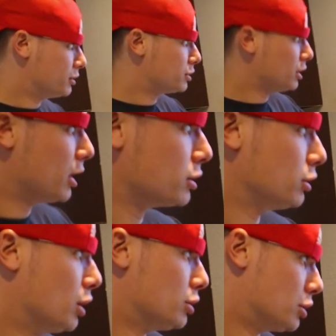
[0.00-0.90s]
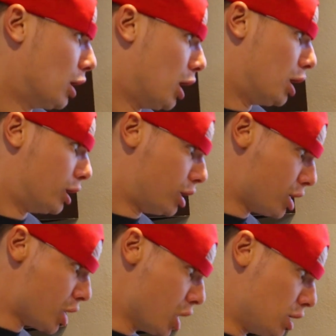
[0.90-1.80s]
this shit actually tastes gay.
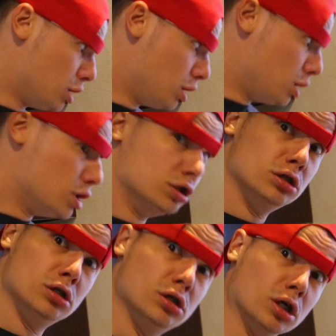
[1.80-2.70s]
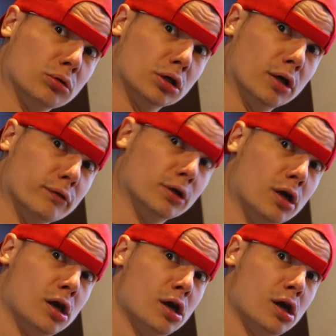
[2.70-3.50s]
Or whatever.